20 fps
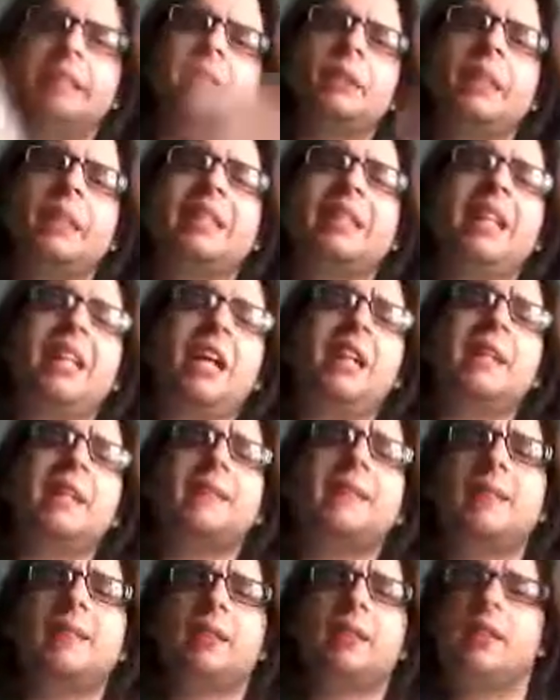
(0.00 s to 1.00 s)
he's not
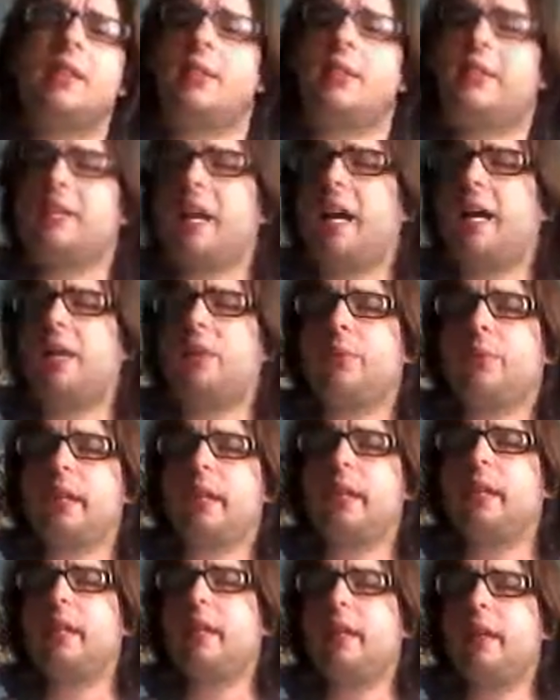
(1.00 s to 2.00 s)
necessarily sided with
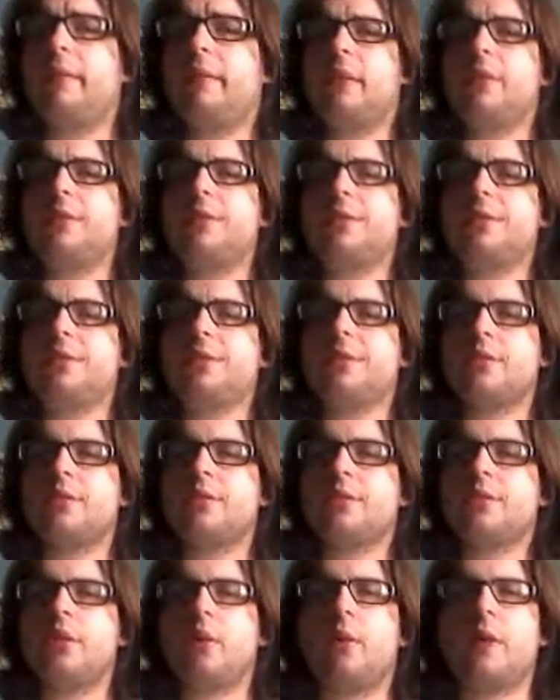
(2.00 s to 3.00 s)
the 11s,
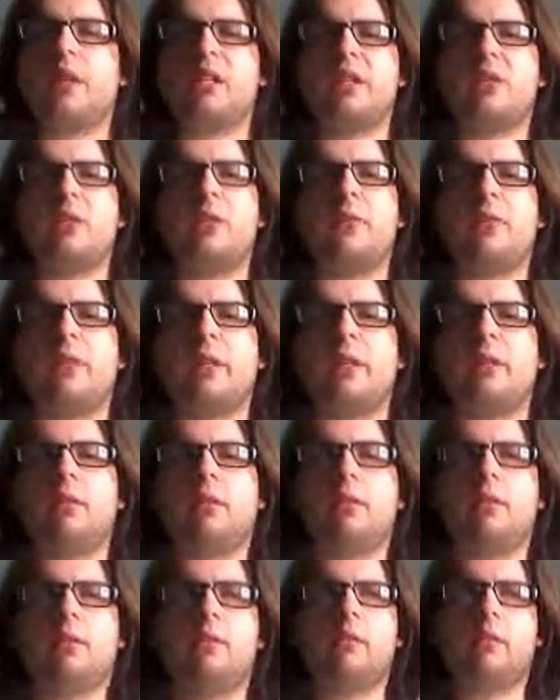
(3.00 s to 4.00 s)
though I do
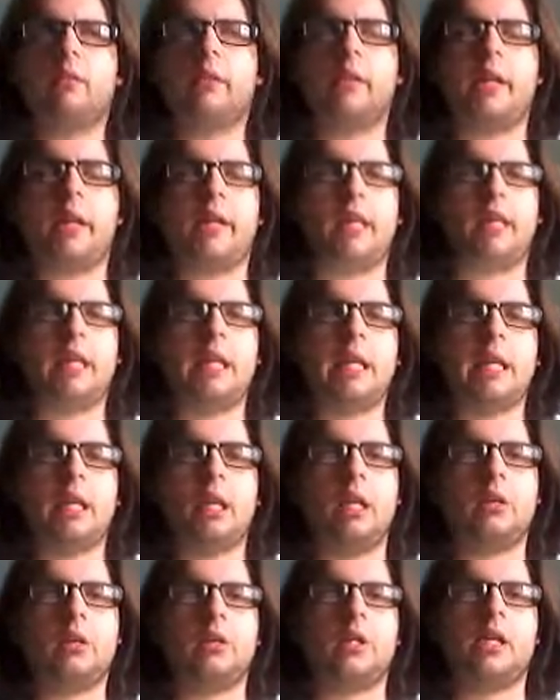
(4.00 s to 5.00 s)
feel that he
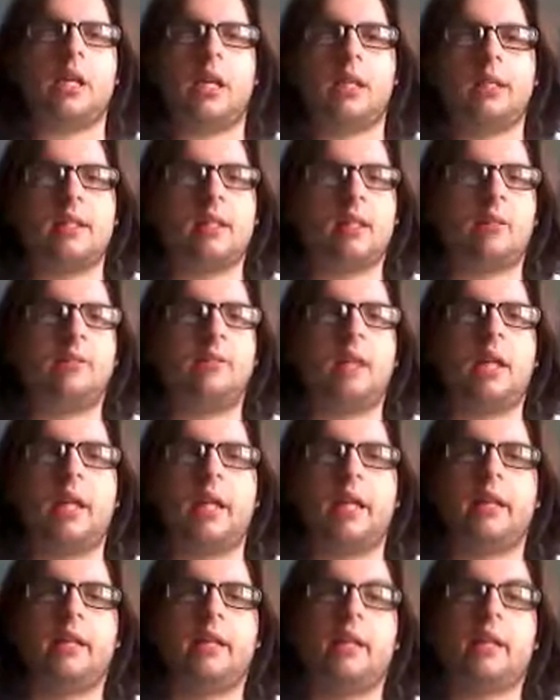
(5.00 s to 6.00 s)
understands their
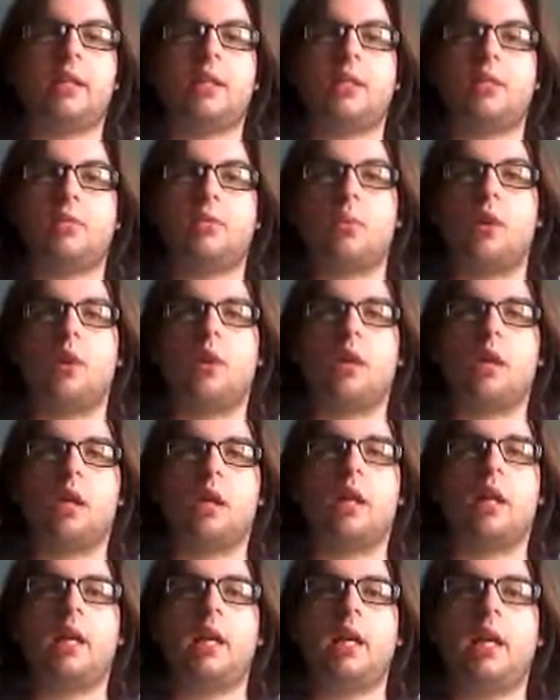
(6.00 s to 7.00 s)
plight and thinks it's wrong.
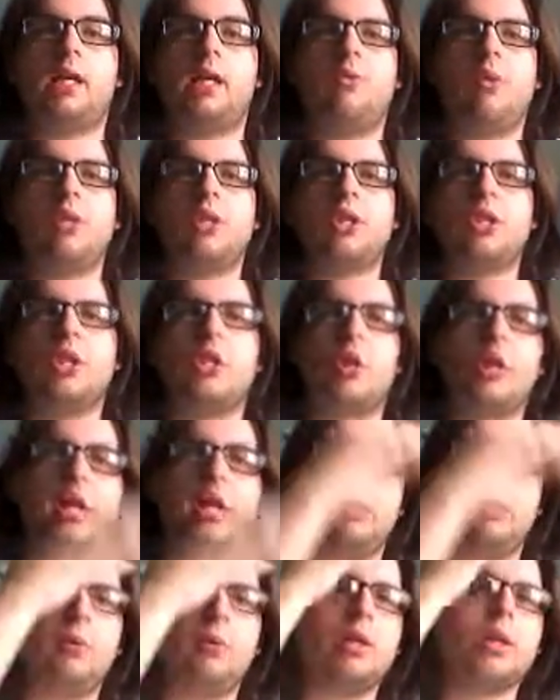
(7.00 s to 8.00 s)
It's more so
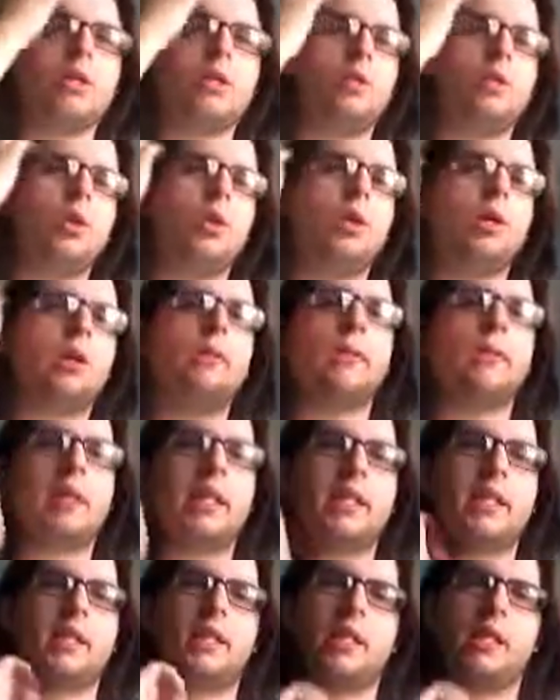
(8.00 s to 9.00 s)
he wants a world for
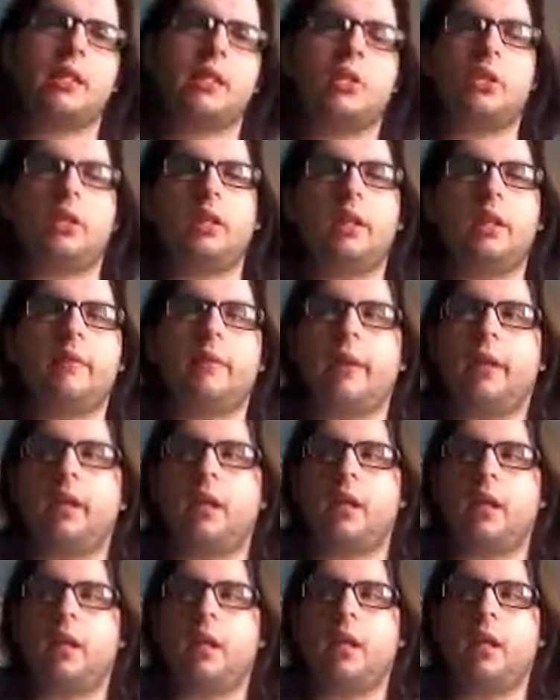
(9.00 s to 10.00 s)
his sister to live
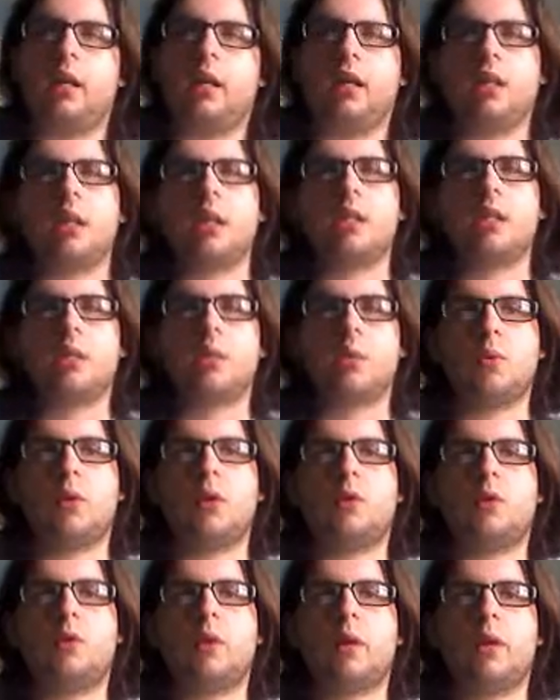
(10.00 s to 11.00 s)
in that is a
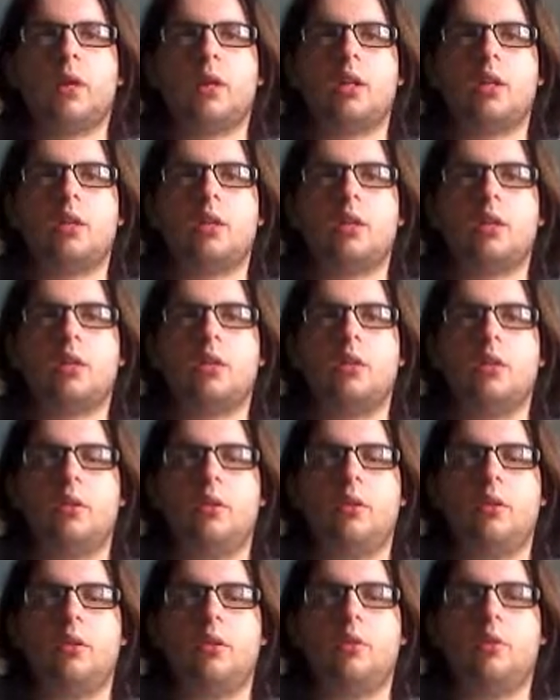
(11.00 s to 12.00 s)
world where
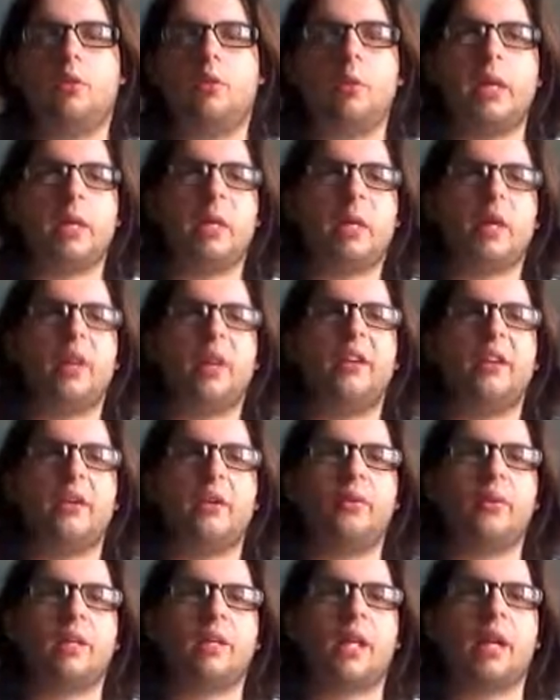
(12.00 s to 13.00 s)
the weak aren't
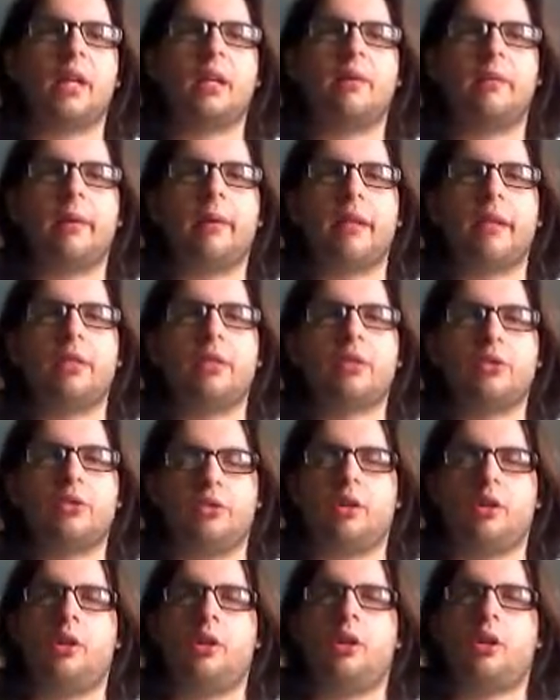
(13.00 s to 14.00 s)
overtaken by the
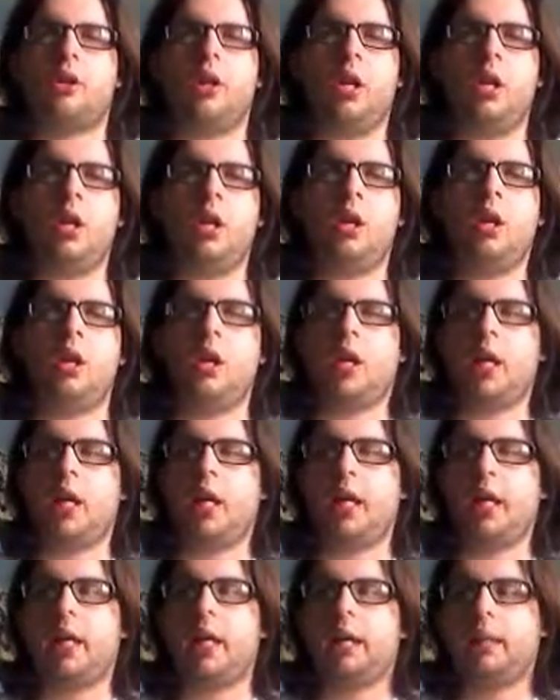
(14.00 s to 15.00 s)
strong.
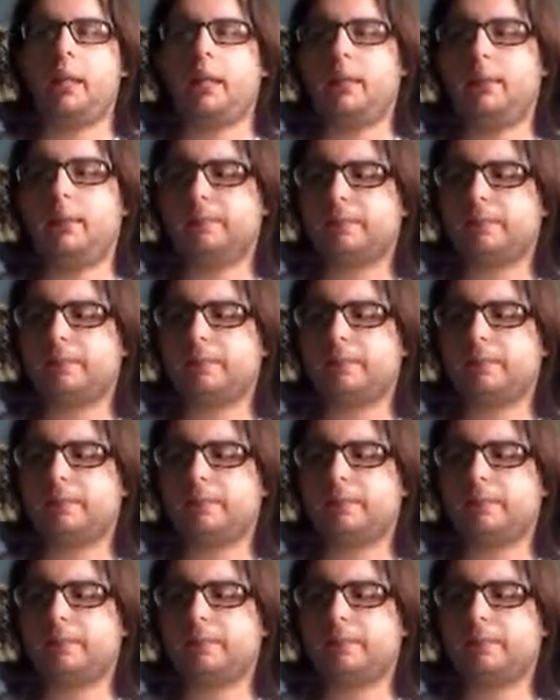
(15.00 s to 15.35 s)
And